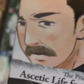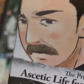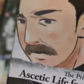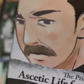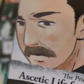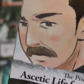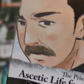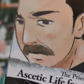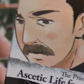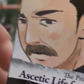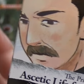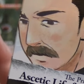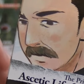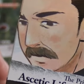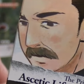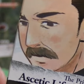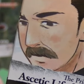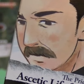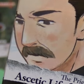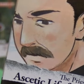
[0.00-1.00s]
in order
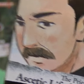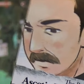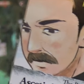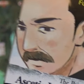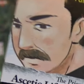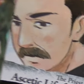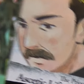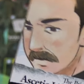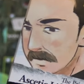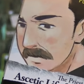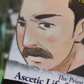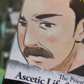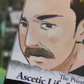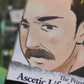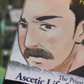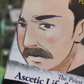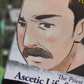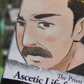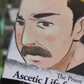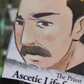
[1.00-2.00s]
to not
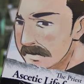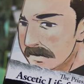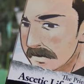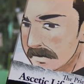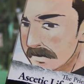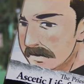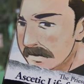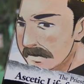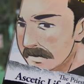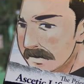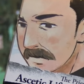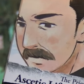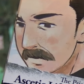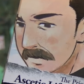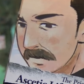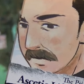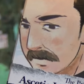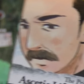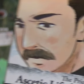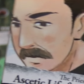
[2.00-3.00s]
lose any
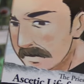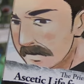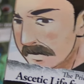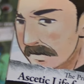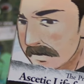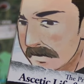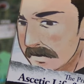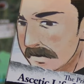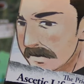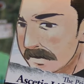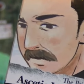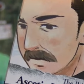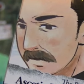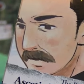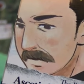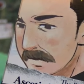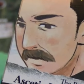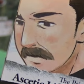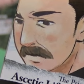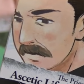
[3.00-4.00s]
uh,
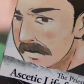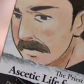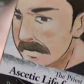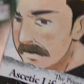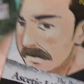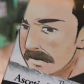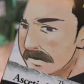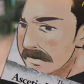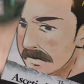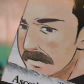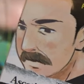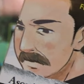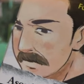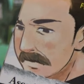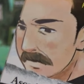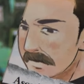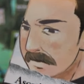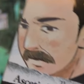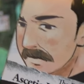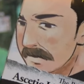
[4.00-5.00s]
stamina, or
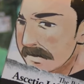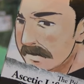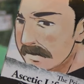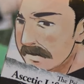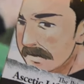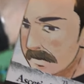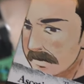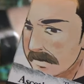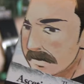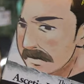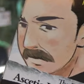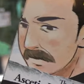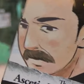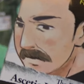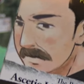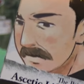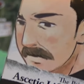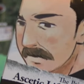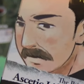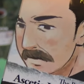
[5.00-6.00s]
not lose any
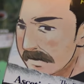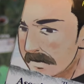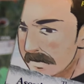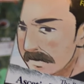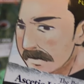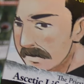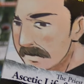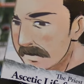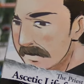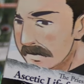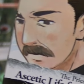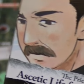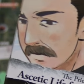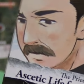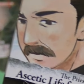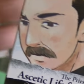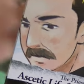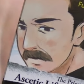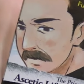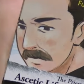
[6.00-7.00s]
health, or, or
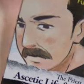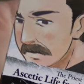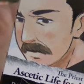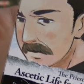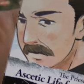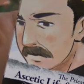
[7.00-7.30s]
not add any